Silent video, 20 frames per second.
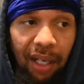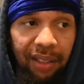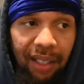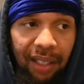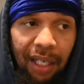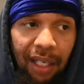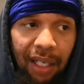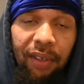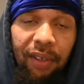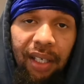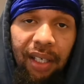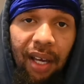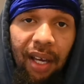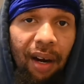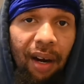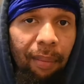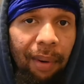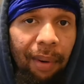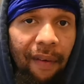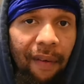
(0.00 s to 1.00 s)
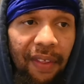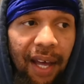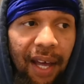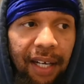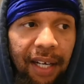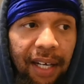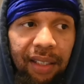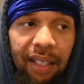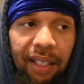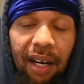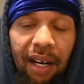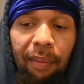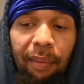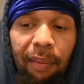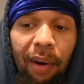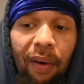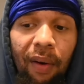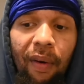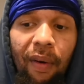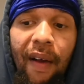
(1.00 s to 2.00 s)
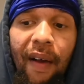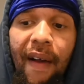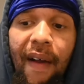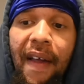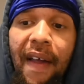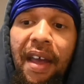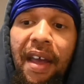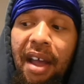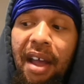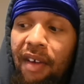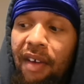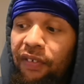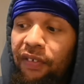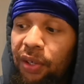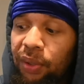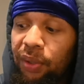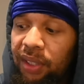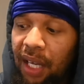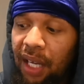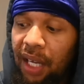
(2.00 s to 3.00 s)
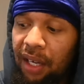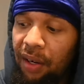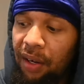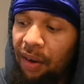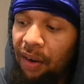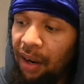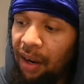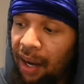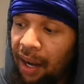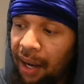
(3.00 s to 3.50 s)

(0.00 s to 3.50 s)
I don't really care about that. I just care about if you say you're